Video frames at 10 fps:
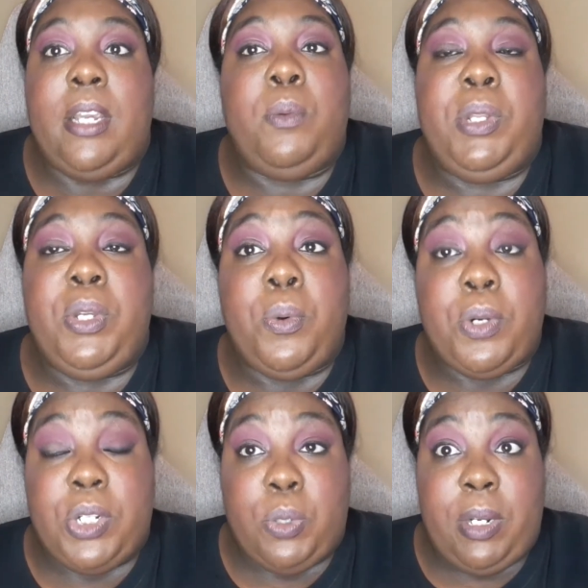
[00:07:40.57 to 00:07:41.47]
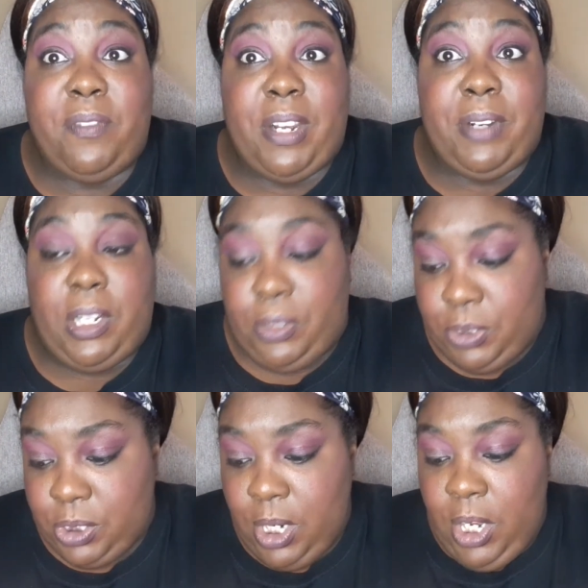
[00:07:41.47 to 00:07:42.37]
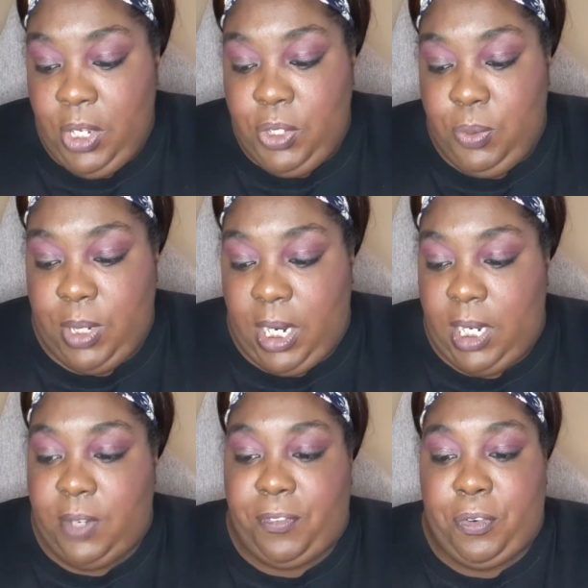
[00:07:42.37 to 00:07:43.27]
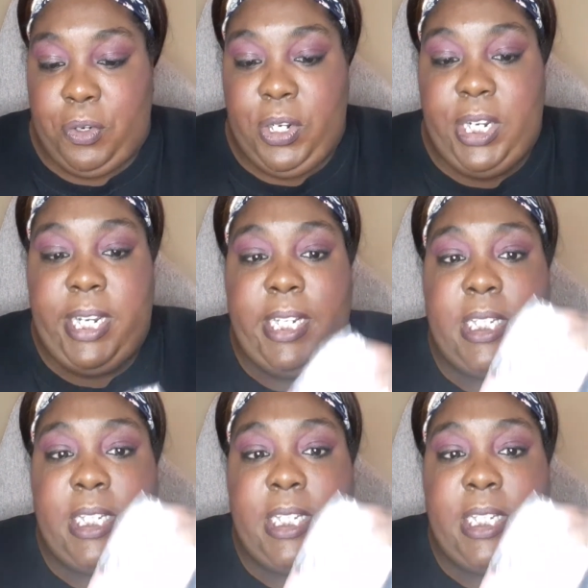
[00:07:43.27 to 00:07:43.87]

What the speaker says: And when you order $25, you got free